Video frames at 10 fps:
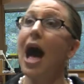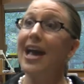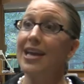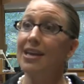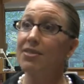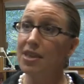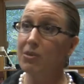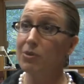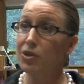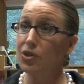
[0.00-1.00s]
I get the
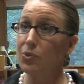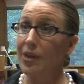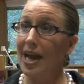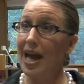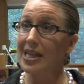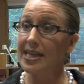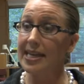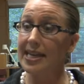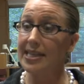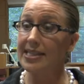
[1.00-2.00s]
commercial
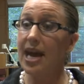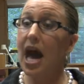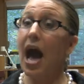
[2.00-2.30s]
realities,